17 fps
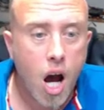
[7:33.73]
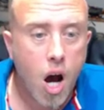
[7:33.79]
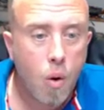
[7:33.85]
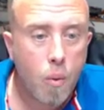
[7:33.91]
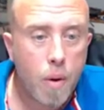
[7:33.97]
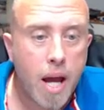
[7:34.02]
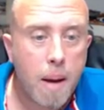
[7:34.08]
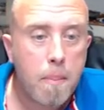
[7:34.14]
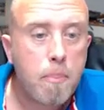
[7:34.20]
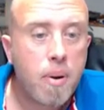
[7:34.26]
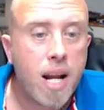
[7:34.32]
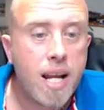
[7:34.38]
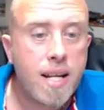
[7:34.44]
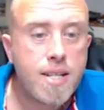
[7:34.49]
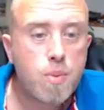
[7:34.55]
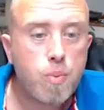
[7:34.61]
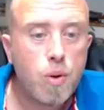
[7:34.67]
Oh,
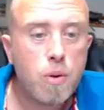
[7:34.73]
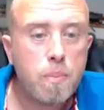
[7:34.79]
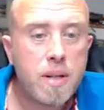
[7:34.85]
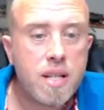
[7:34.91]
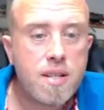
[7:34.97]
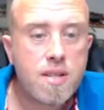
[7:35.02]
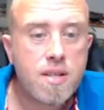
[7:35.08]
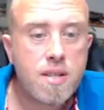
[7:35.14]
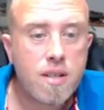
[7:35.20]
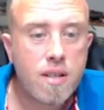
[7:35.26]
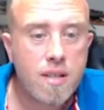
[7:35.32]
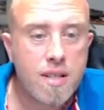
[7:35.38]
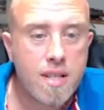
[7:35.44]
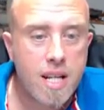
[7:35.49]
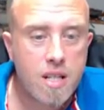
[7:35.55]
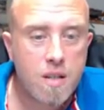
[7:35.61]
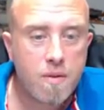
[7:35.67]
planes will be
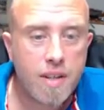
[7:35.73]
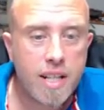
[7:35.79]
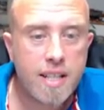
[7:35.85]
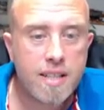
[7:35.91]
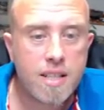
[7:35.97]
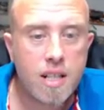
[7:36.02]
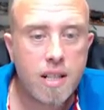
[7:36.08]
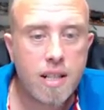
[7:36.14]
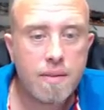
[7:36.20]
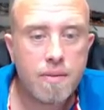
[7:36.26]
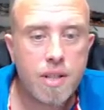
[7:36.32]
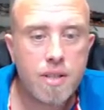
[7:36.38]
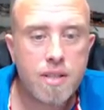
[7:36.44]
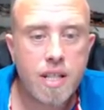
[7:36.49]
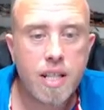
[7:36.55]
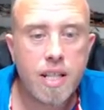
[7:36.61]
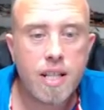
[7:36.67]
successfully
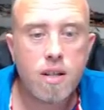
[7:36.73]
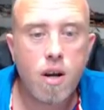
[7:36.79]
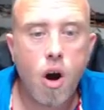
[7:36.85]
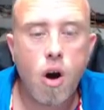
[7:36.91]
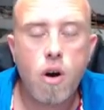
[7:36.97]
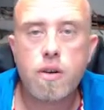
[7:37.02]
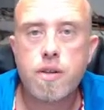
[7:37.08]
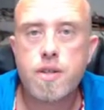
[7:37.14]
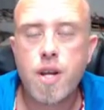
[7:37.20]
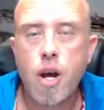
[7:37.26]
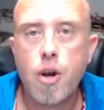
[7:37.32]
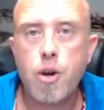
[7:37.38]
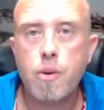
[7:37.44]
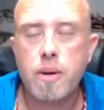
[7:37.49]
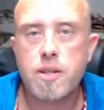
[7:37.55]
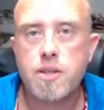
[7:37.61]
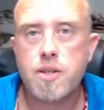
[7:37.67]
delivered in
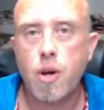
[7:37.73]
October.